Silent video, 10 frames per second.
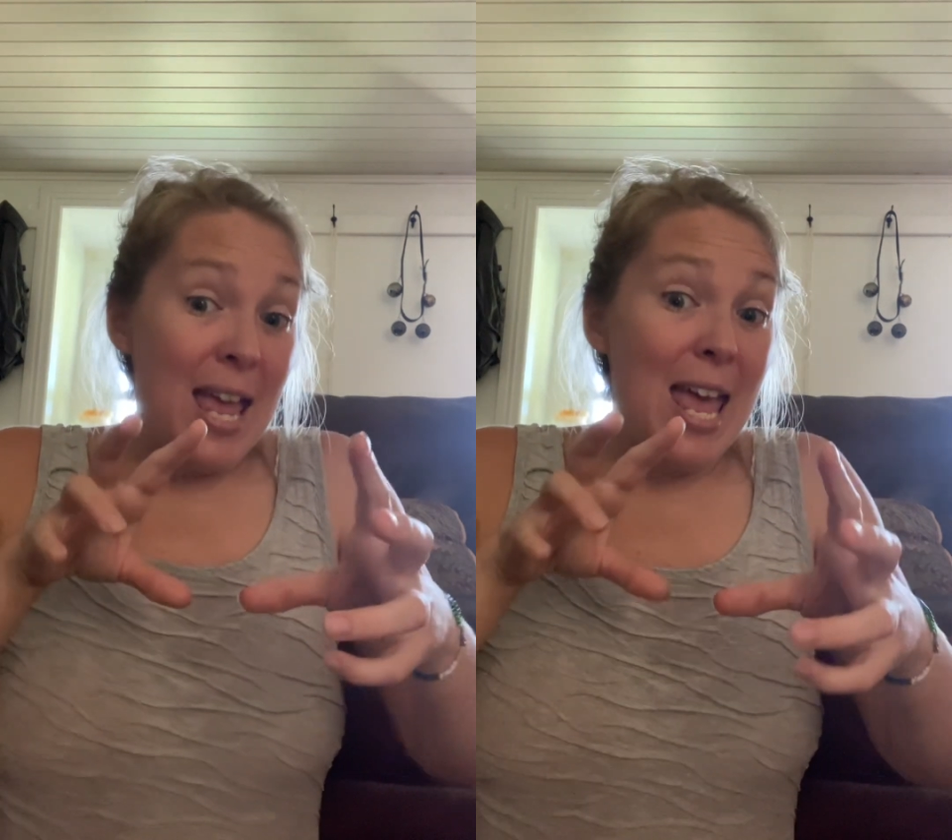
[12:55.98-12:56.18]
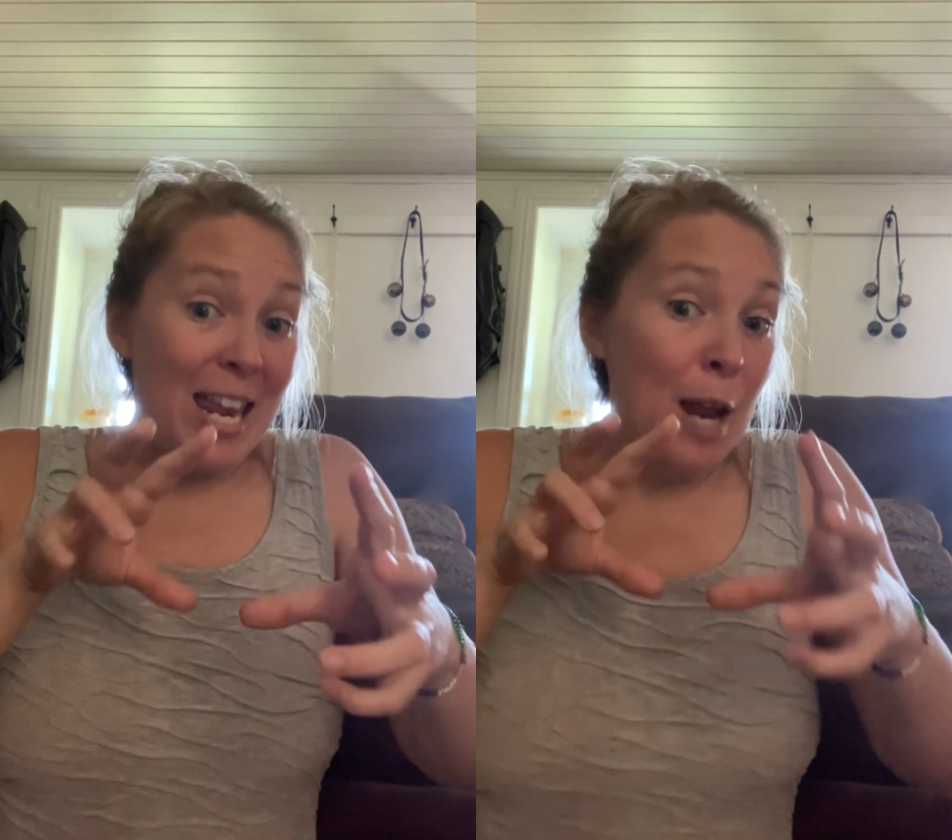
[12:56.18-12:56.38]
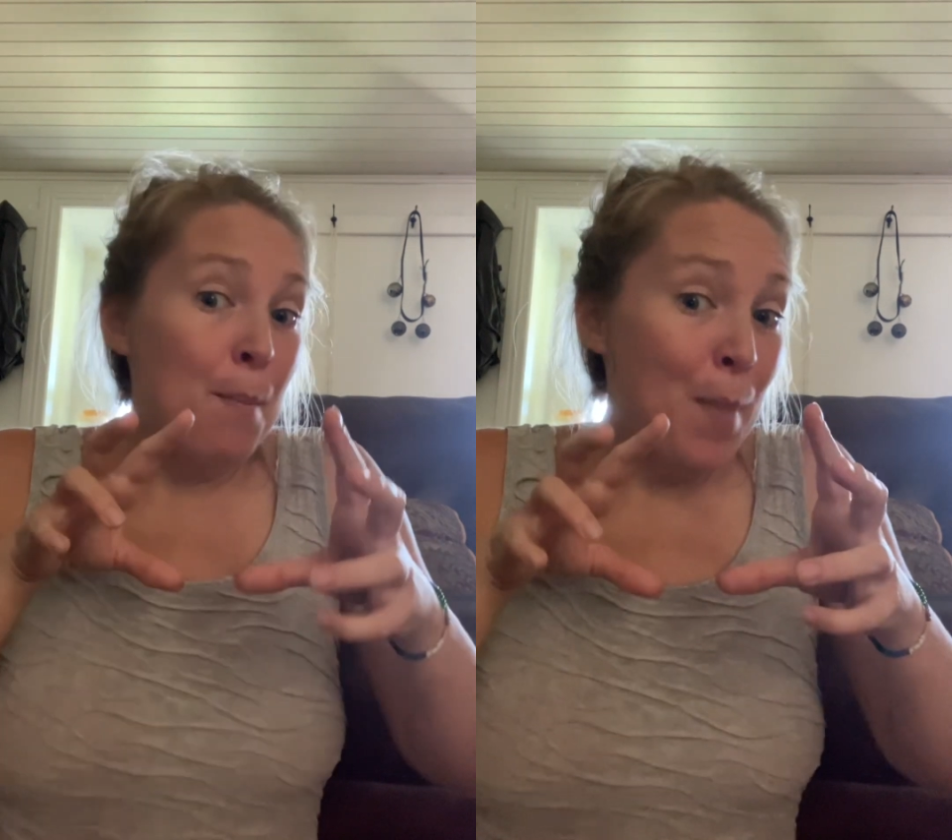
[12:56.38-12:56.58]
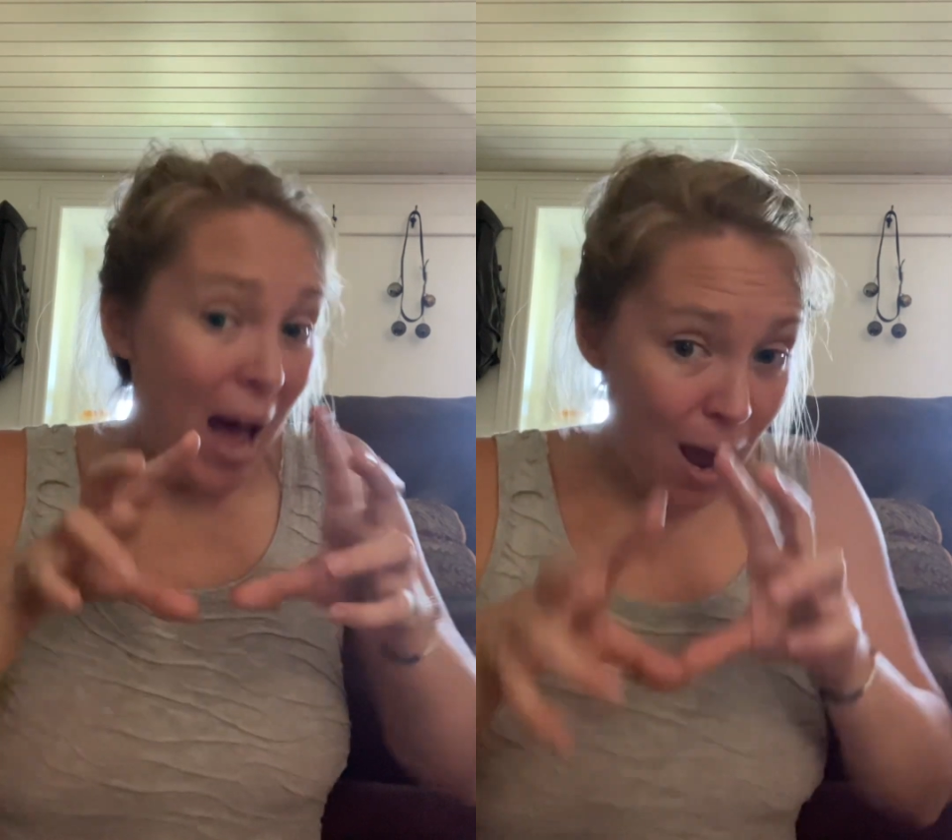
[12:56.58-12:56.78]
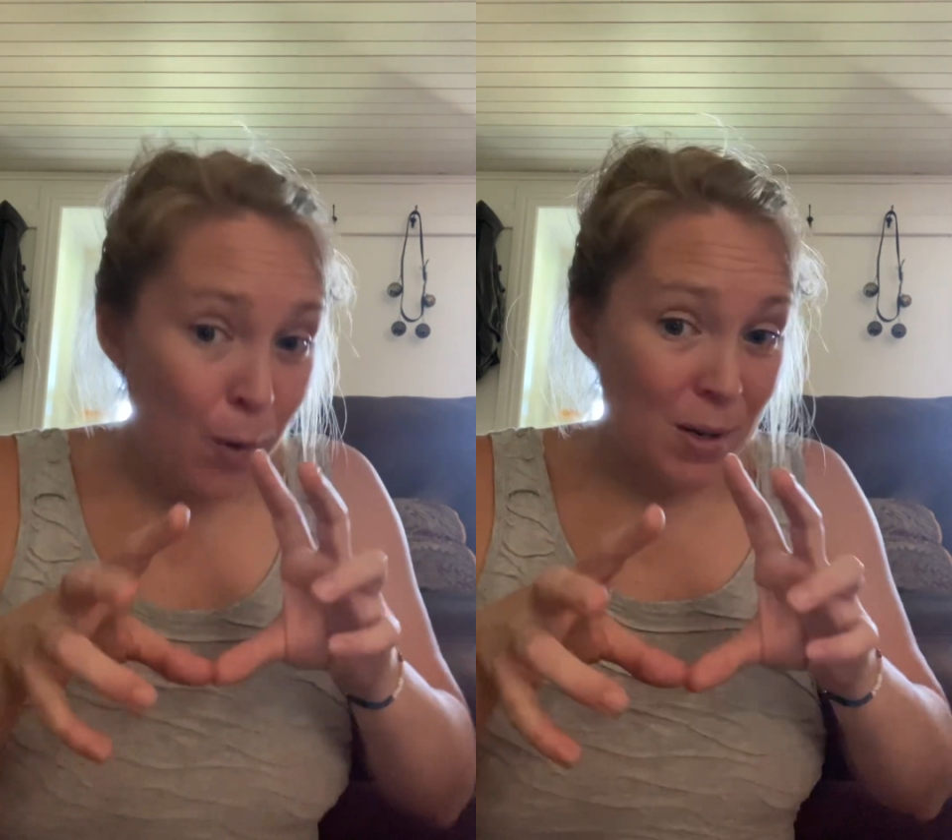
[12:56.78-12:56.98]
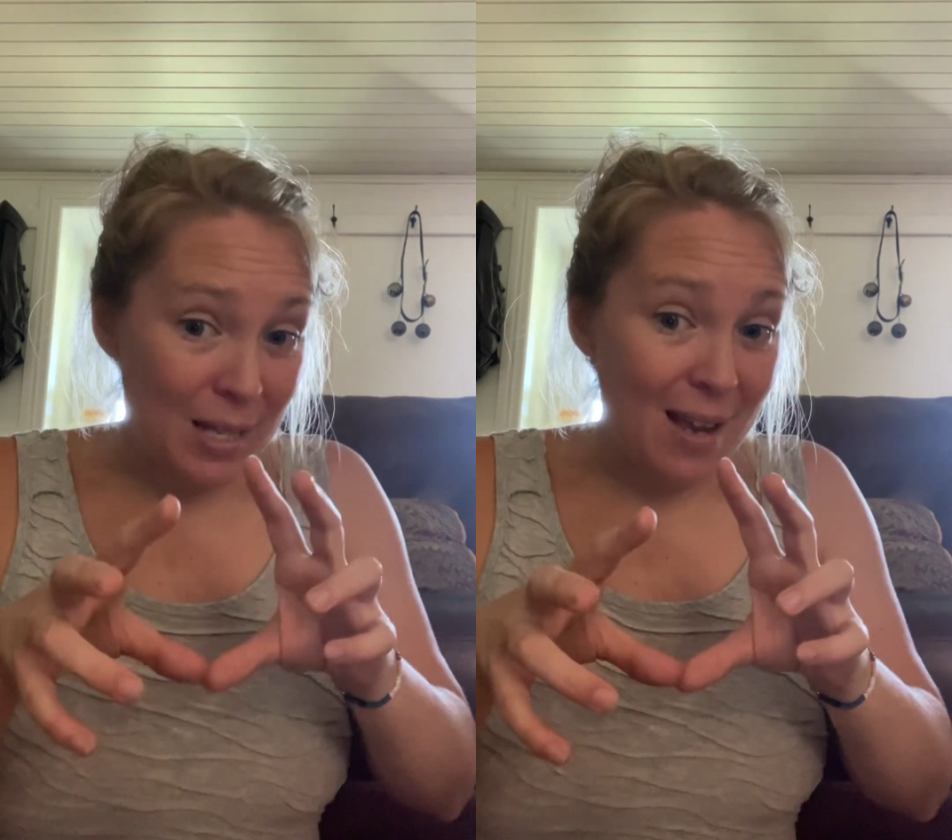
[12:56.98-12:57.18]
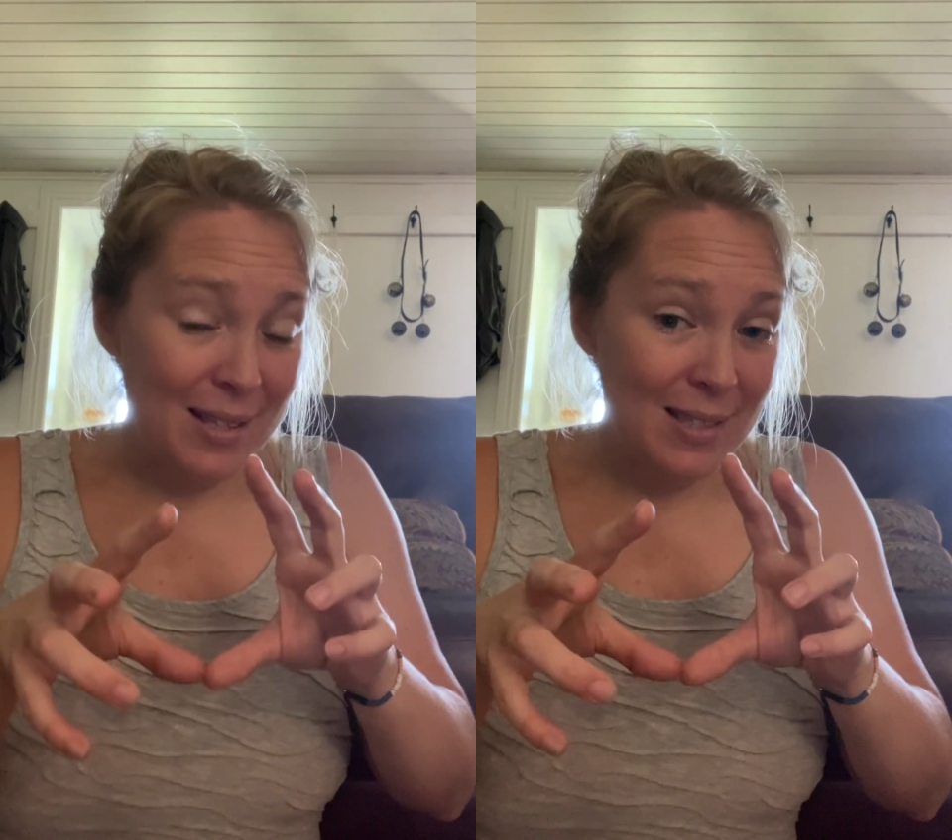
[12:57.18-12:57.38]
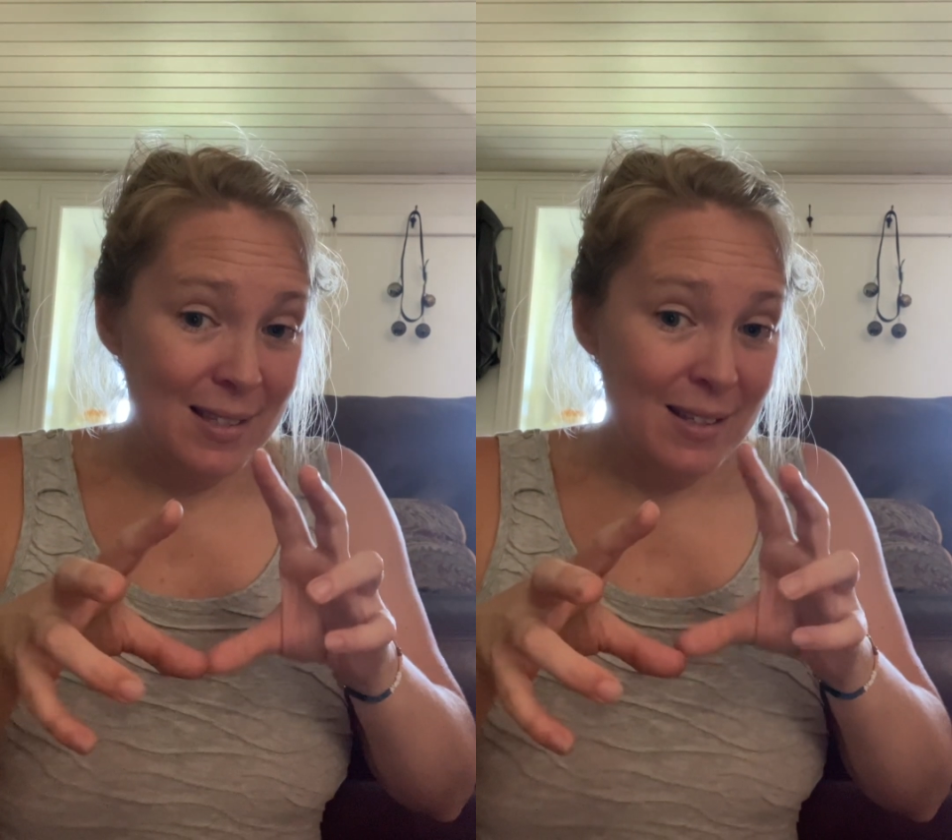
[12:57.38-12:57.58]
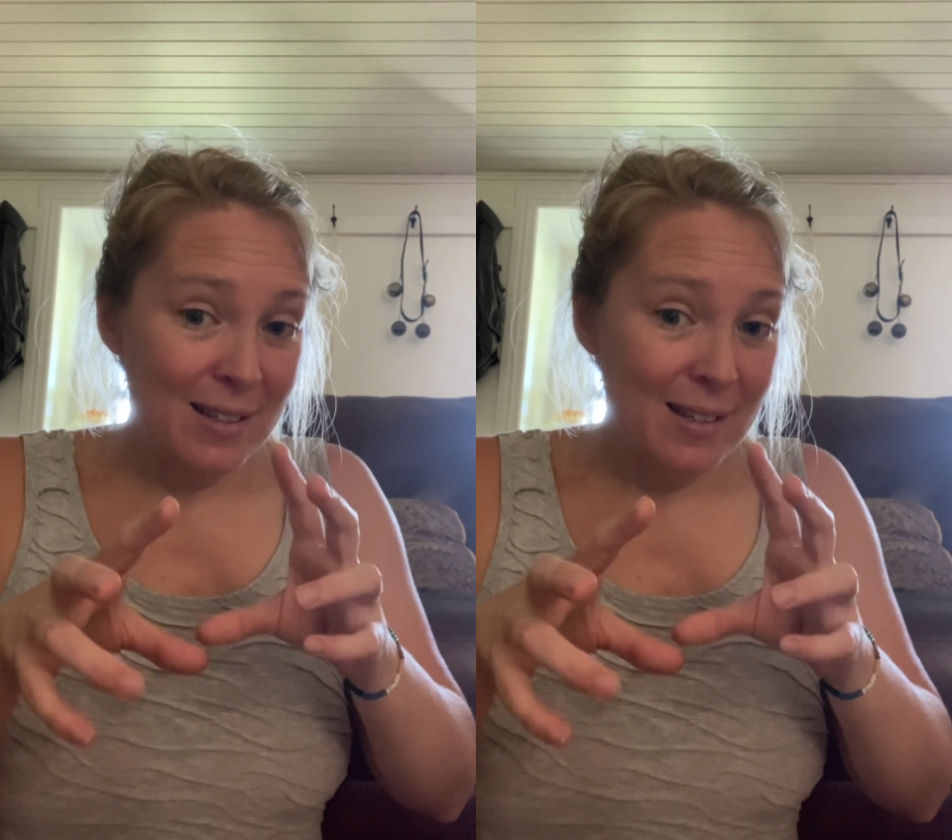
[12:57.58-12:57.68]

it empowers us.